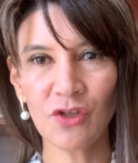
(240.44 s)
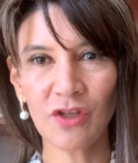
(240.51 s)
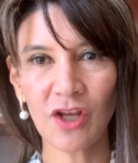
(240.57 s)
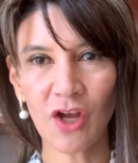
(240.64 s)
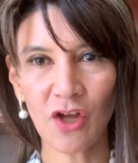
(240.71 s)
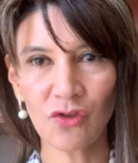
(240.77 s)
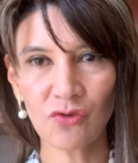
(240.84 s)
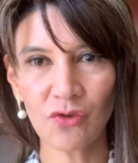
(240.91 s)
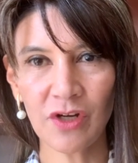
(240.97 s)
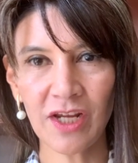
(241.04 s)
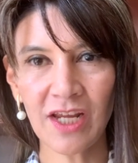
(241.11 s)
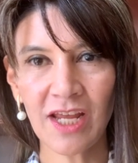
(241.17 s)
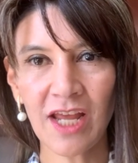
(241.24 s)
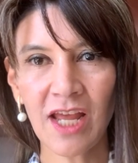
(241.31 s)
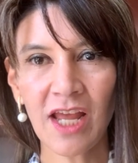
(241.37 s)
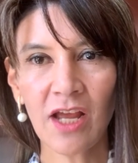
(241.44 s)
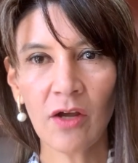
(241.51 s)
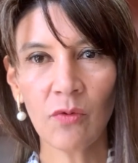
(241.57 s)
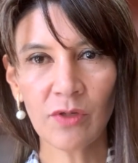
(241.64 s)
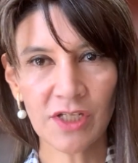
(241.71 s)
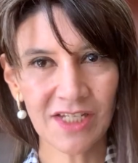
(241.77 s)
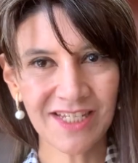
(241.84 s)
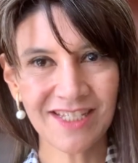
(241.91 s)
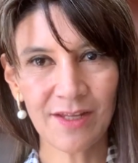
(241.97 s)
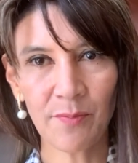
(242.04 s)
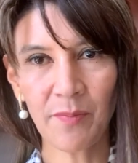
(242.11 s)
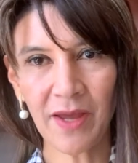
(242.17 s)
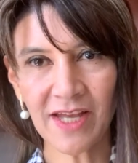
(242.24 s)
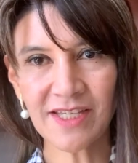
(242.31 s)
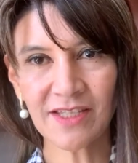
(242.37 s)
the country, which is the
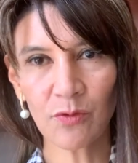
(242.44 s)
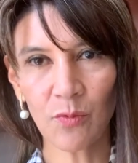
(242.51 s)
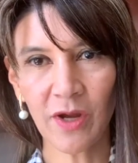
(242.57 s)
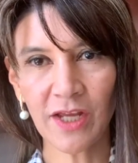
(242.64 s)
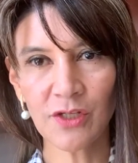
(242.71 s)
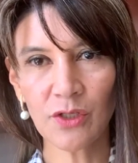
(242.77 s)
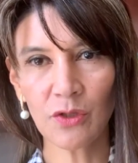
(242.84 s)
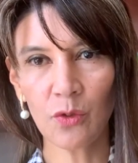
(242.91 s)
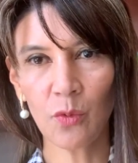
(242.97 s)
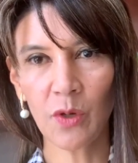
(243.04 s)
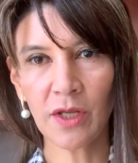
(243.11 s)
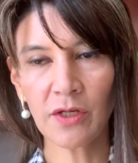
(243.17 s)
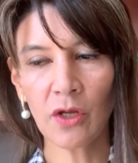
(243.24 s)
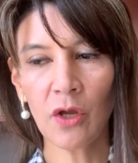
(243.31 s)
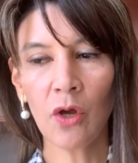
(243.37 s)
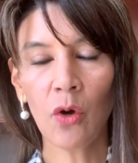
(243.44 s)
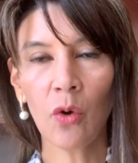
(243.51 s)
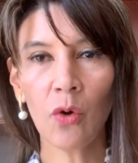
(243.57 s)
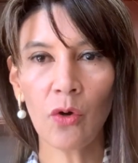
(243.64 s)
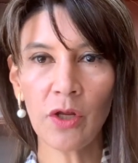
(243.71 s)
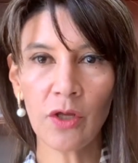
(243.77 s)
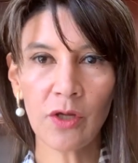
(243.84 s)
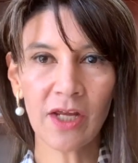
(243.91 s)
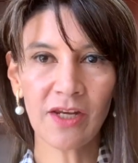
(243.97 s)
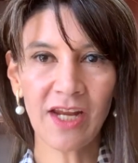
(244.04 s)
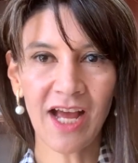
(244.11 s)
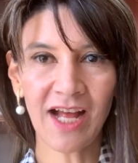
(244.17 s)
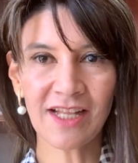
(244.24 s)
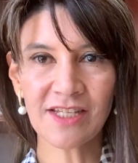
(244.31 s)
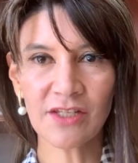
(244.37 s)
best way to do it. Or you can
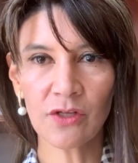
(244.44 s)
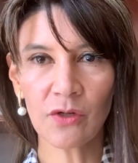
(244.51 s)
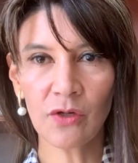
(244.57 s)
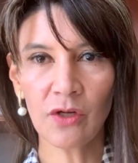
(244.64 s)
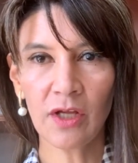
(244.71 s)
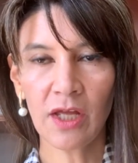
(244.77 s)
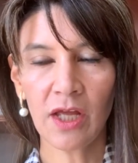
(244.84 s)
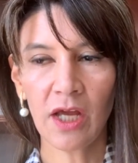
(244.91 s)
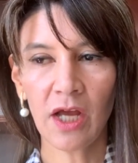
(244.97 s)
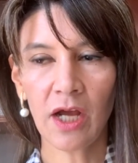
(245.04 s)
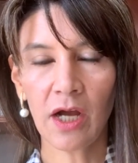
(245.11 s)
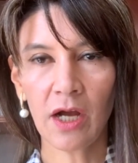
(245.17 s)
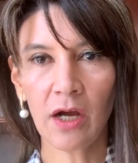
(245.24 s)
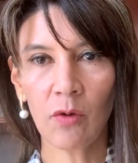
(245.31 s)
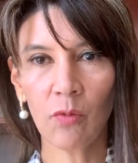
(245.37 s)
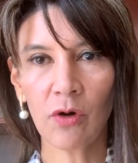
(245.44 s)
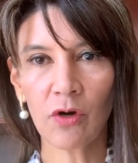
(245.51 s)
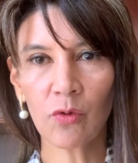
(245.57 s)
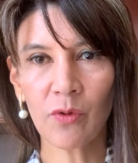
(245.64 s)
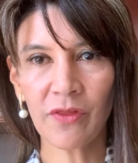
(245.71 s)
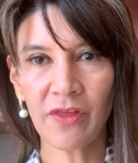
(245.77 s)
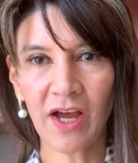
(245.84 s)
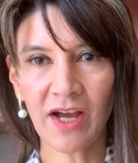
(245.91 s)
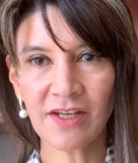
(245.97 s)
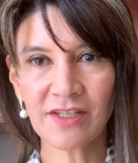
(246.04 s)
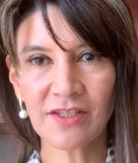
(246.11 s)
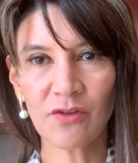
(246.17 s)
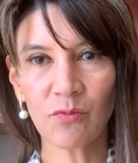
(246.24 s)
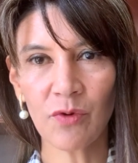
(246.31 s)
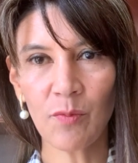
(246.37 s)
also work with us
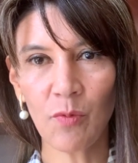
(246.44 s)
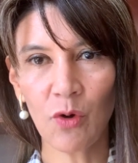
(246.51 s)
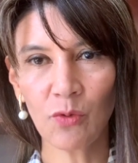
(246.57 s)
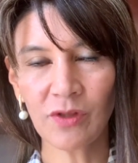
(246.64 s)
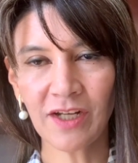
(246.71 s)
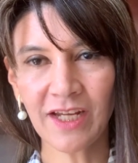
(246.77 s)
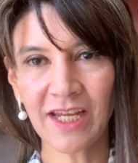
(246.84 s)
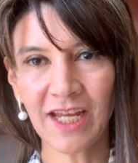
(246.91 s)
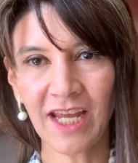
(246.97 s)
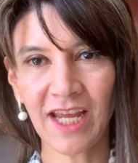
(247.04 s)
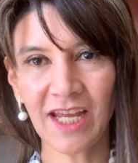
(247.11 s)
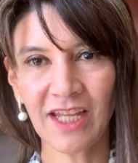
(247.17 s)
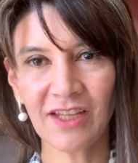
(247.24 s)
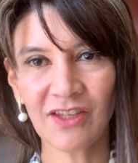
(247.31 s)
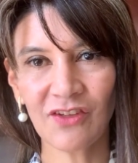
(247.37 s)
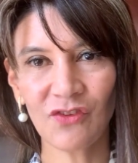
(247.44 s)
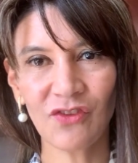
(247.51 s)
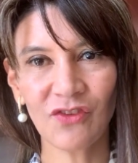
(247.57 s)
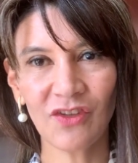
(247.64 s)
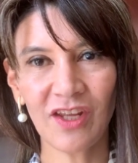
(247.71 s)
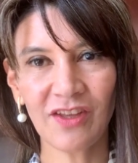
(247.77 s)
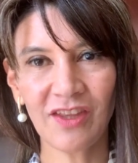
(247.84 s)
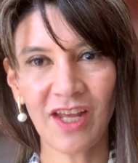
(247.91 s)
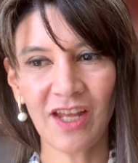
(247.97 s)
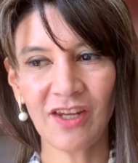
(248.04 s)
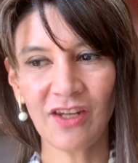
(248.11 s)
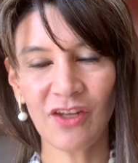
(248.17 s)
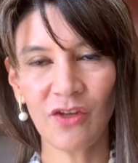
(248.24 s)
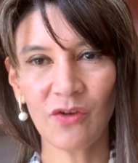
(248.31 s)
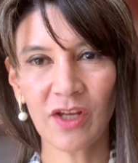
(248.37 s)
remotely, and
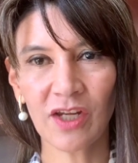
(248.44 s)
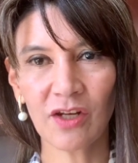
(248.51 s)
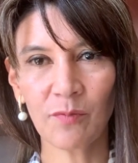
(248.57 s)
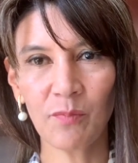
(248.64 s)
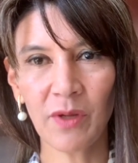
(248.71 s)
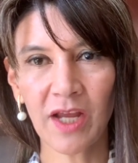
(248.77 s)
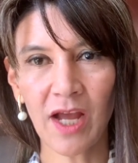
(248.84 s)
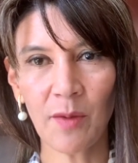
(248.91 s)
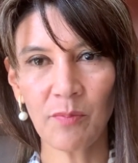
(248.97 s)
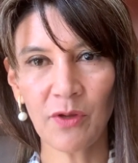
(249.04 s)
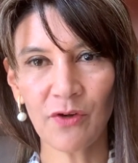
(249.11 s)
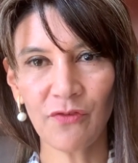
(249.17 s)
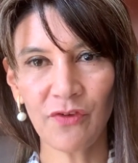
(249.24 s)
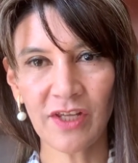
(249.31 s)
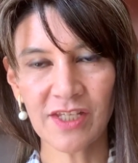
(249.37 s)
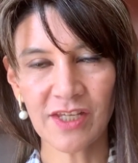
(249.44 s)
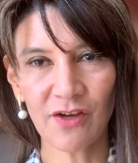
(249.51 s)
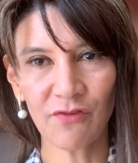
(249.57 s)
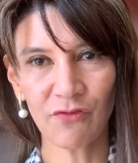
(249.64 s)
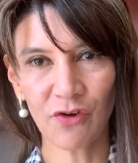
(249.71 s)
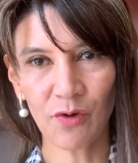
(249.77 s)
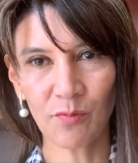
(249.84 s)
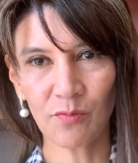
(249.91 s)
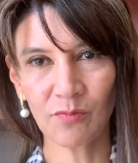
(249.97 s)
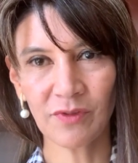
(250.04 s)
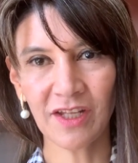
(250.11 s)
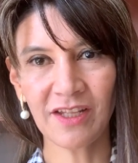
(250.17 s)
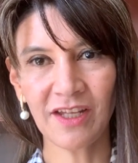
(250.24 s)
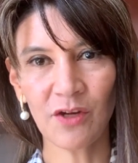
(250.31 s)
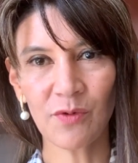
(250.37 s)
then you can pick up your visa from
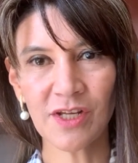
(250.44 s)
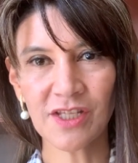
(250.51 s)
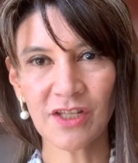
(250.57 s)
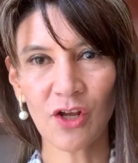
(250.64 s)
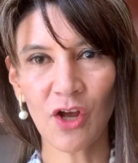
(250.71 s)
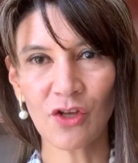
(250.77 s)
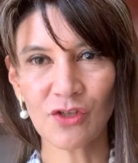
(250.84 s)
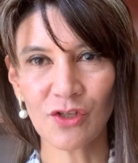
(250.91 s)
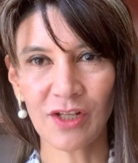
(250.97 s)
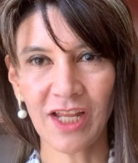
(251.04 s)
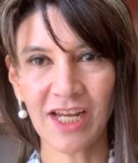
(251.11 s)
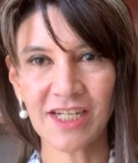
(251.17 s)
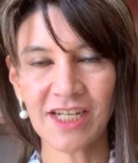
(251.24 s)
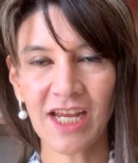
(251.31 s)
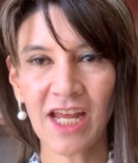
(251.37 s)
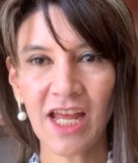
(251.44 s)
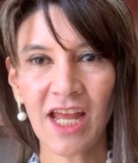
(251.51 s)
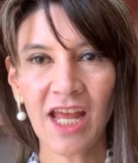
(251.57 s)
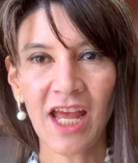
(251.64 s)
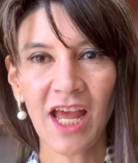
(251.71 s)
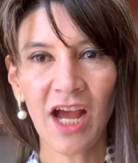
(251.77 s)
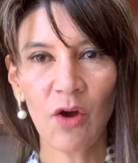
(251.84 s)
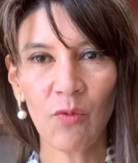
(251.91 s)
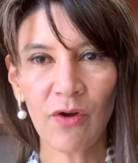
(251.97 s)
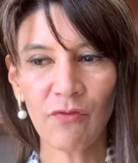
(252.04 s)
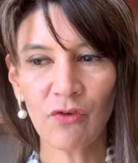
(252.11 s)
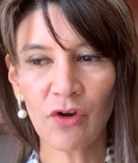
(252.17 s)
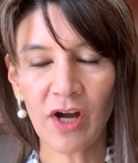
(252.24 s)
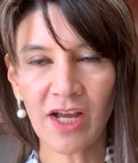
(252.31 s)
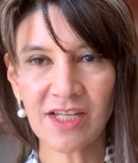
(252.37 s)
the nearest consulate.
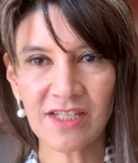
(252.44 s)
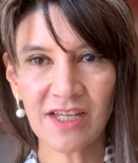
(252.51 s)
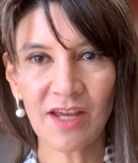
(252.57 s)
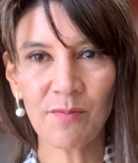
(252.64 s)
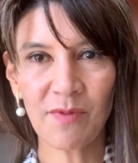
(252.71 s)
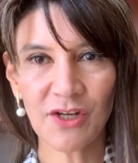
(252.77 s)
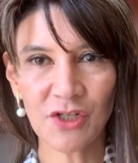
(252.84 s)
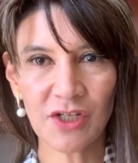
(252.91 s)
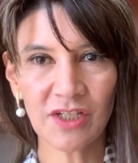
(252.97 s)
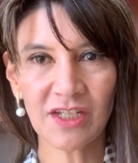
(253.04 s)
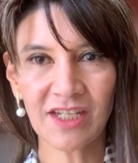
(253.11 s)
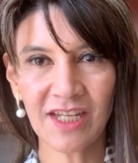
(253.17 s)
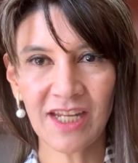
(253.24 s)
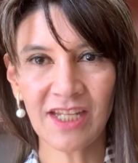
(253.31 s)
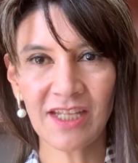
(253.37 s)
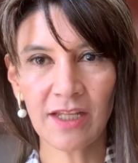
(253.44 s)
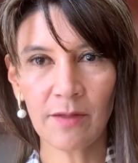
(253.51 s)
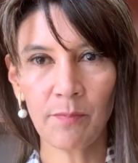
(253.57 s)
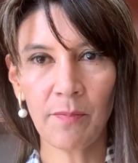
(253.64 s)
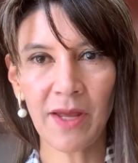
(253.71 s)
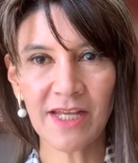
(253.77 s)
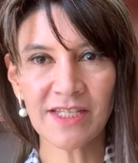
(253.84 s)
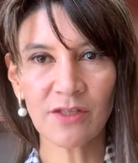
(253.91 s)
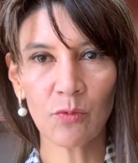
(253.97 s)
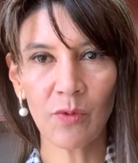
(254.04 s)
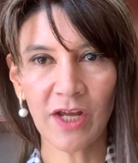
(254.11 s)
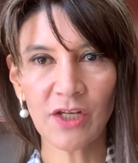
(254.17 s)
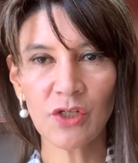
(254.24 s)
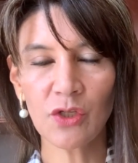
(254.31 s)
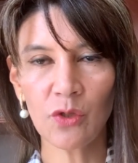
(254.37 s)
However, as I mentioned, the best
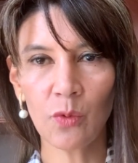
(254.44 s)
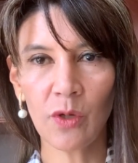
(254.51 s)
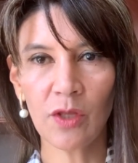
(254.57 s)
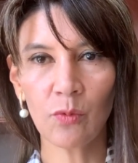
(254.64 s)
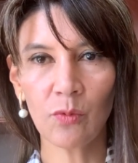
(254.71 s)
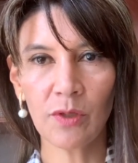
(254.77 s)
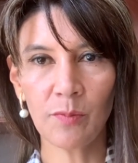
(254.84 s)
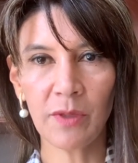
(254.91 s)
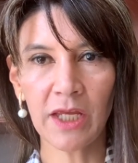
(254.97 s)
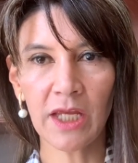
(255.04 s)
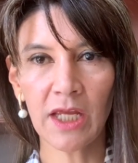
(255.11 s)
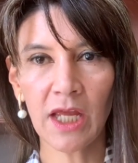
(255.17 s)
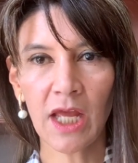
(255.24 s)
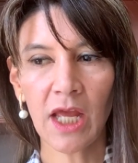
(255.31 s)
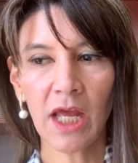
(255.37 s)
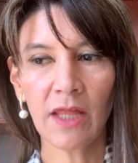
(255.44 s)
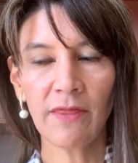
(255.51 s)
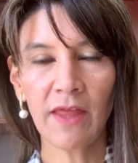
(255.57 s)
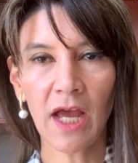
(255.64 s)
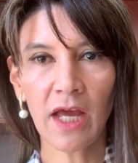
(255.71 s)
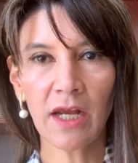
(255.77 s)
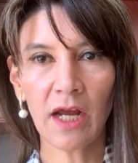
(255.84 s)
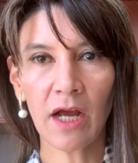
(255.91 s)
way to do it would be that